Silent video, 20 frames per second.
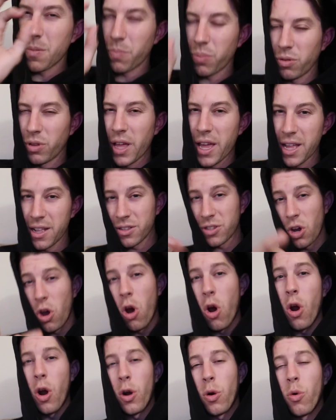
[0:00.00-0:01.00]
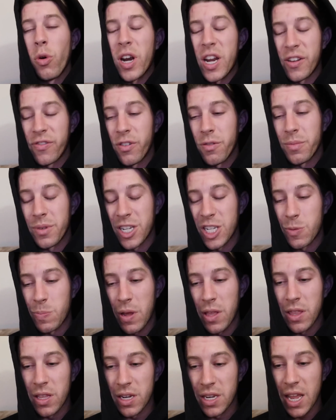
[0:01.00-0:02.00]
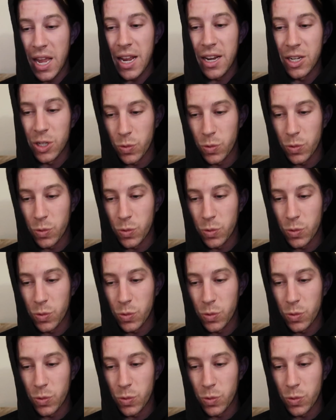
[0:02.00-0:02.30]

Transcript: the plans are or if I'm going to spend the day